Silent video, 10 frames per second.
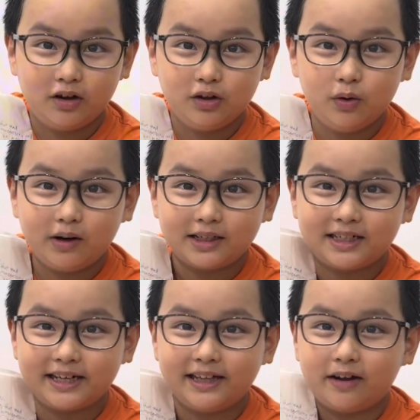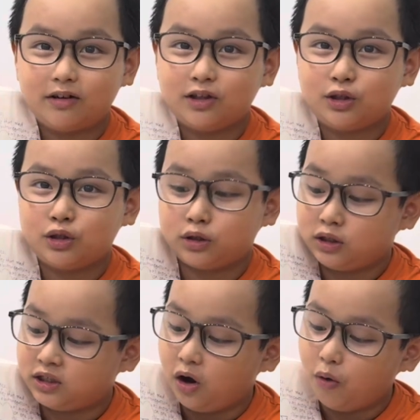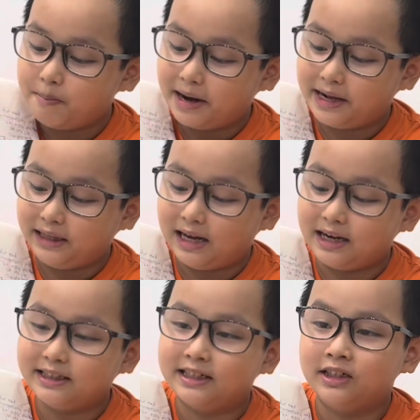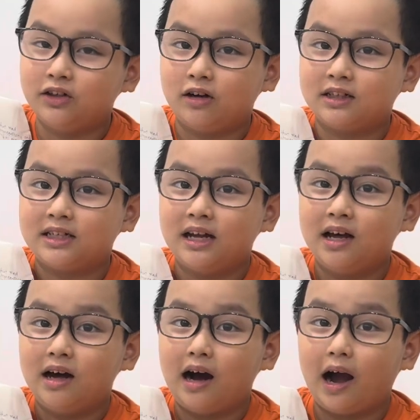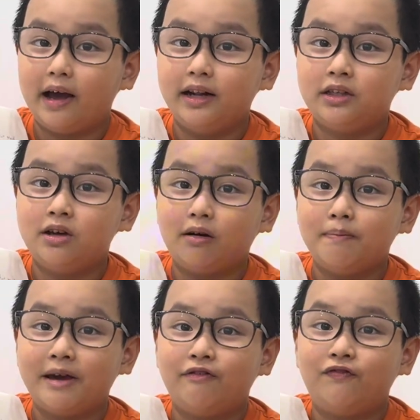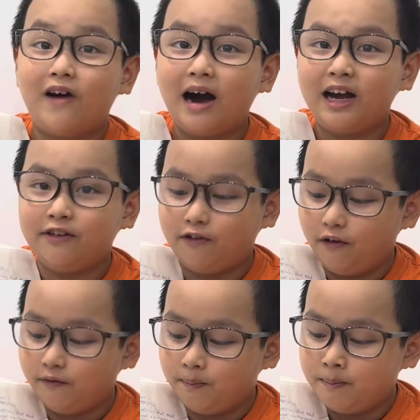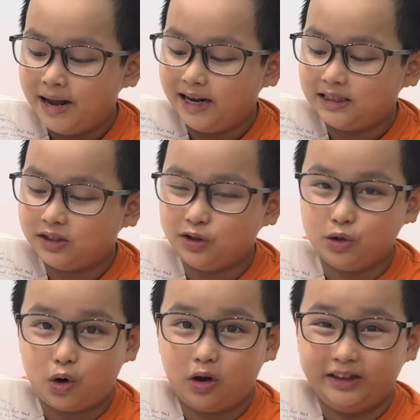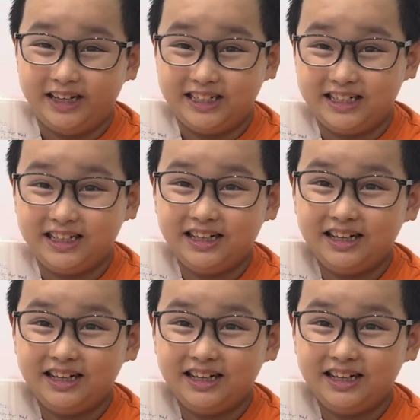You could see there are so many lines and dots. It took me 5 minutes to draw this.